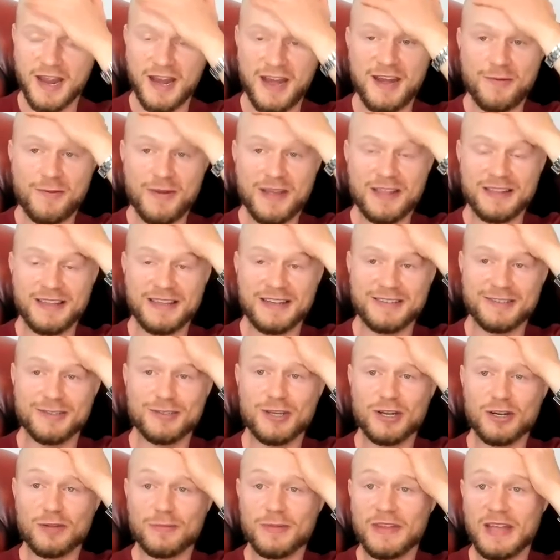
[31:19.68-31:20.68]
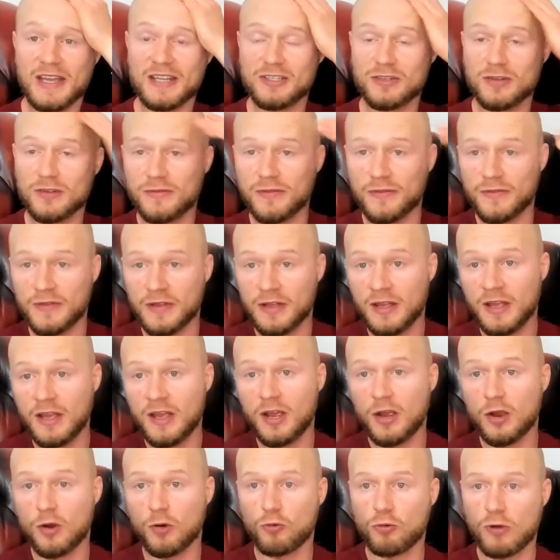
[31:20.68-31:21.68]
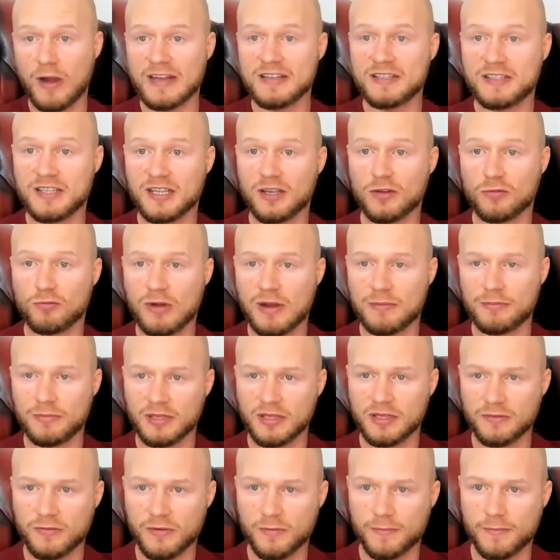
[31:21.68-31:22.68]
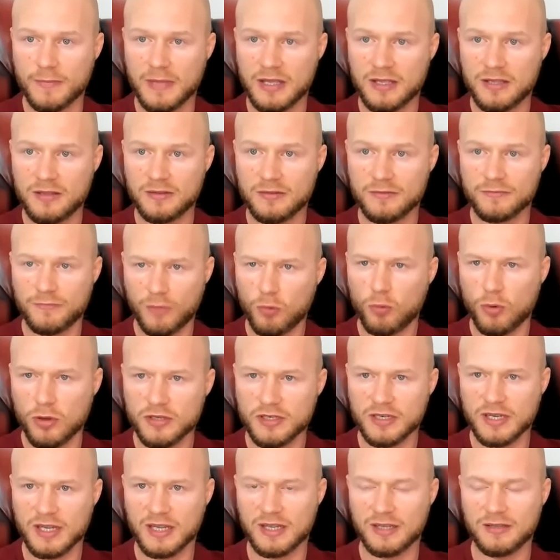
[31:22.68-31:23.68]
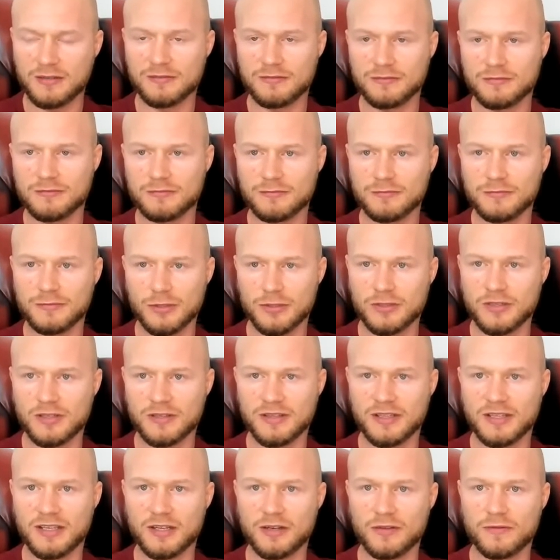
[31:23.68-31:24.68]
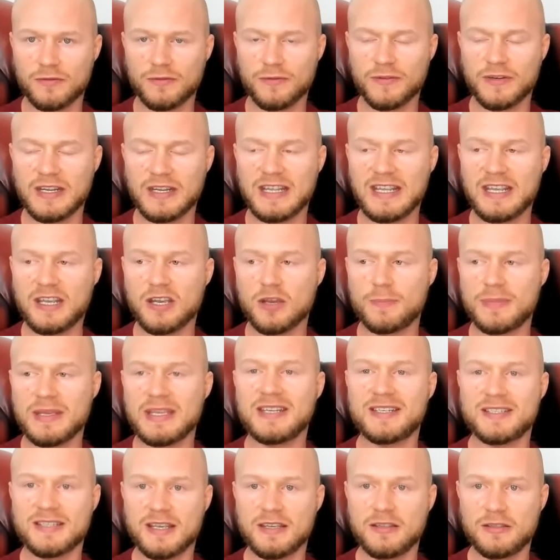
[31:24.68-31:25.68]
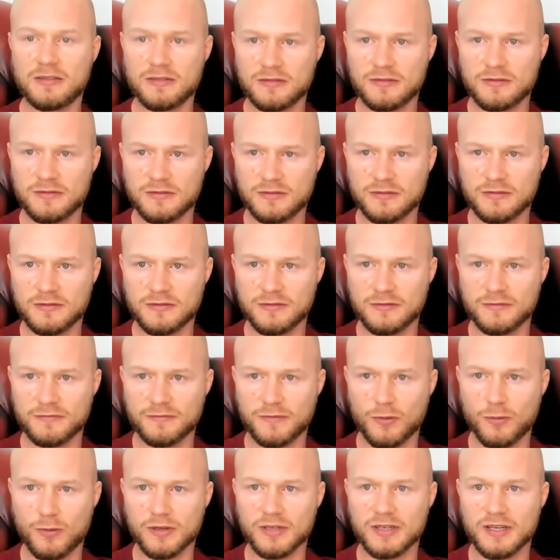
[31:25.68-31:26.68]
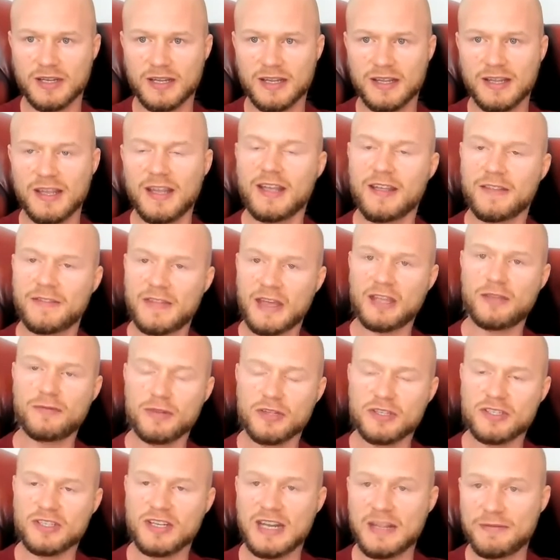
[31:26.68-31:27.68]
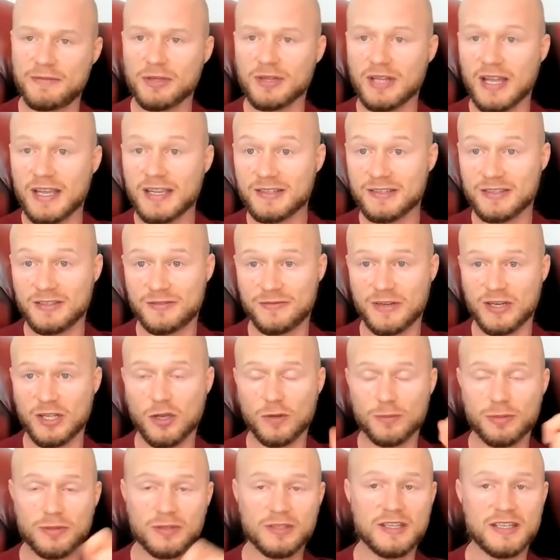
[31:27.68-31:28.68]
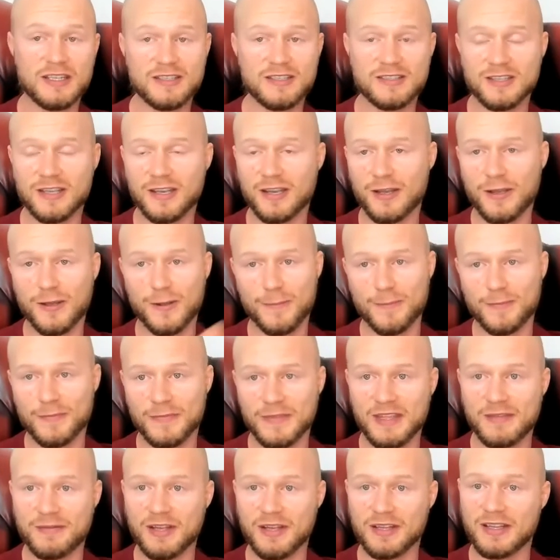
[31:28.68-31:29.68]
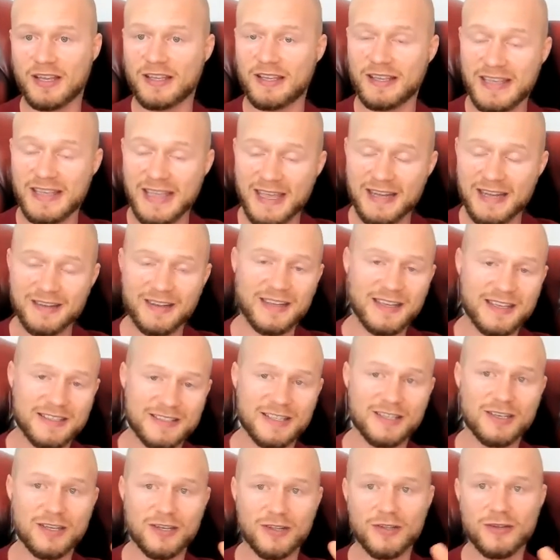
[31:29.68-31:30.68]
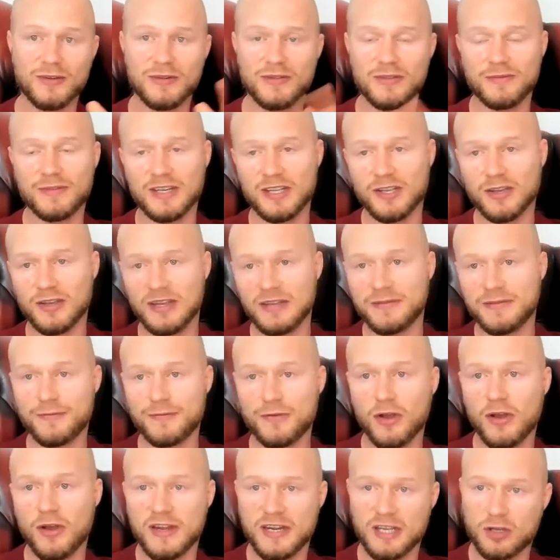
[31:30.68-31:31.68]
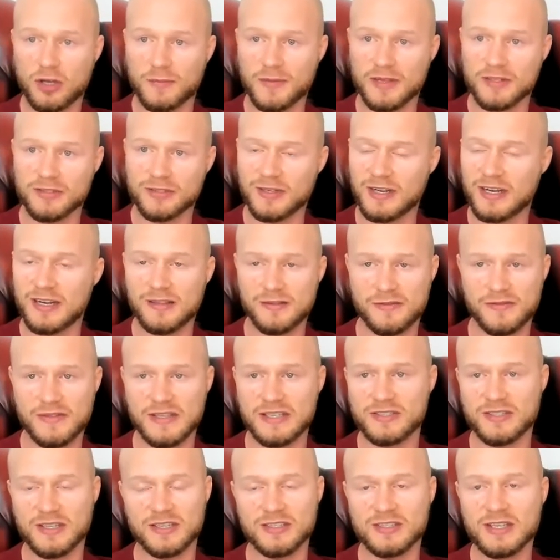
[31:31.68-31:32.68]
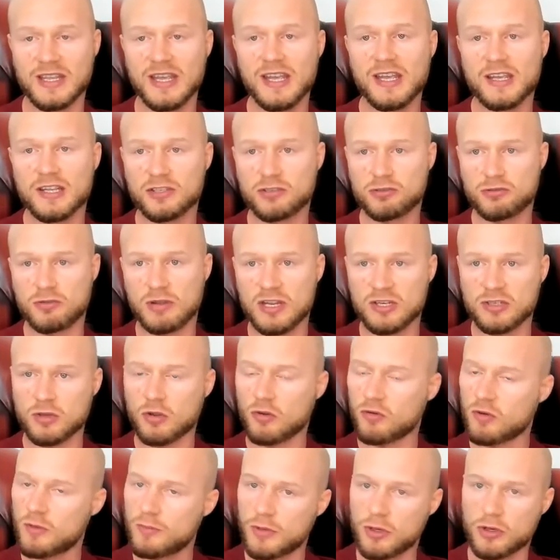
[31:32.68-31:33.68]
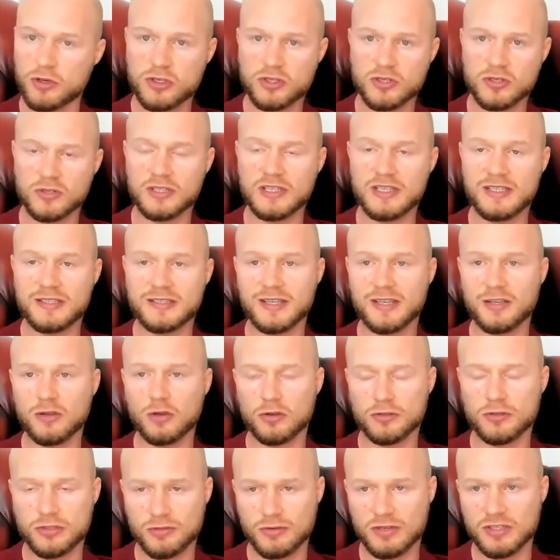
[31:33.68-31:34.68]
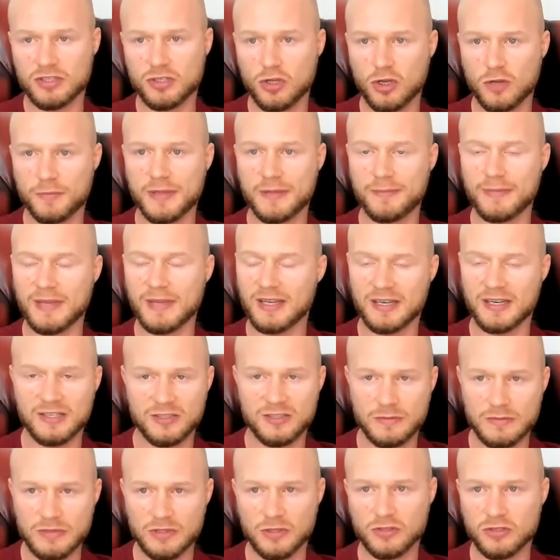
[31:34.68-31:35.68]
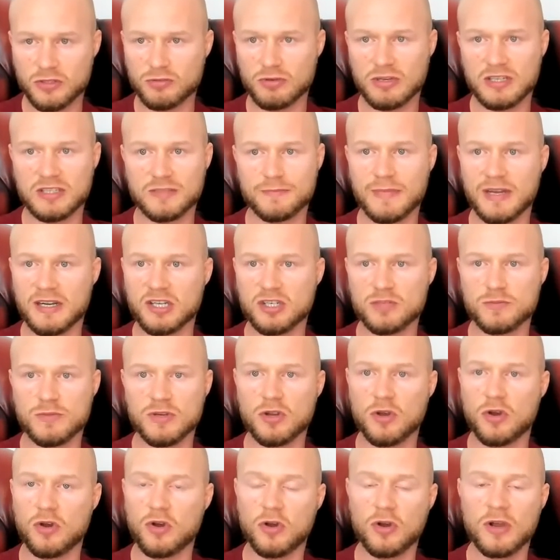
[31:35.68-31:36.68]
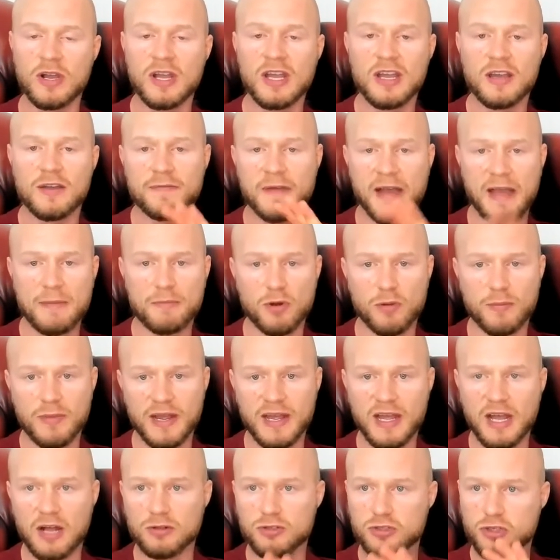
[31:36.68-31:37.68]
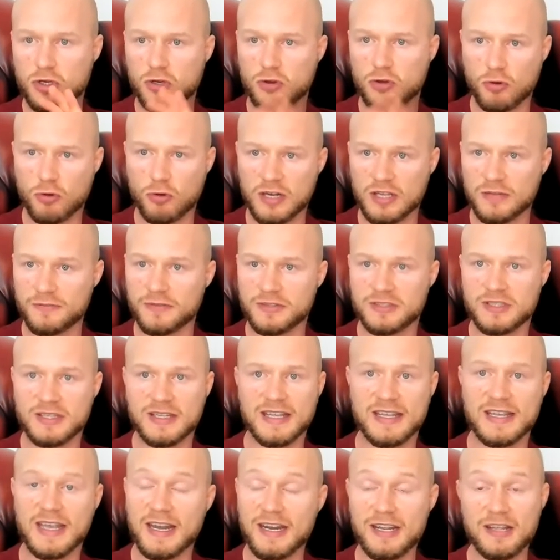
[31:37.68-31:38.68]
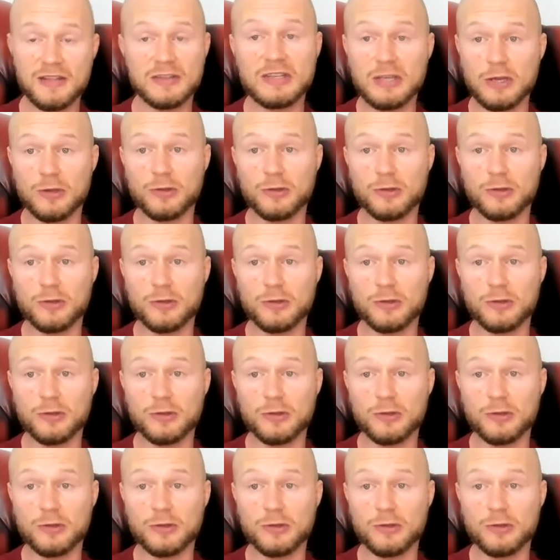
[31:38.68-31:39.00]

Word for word: Anyway, ladies and gentlemen, that is enough of a ranting and rambling from me for one day. Don't you think? Enough of an ear beating for one day. Thank you for listening. If you liked this video, please um, give it a like. Again, like I said earlier in the video, if you've got any comments on any of these things, stress or emotional eating or stress coping mechanisms or stress management or fibromyalgia, chronic fatigue, any of the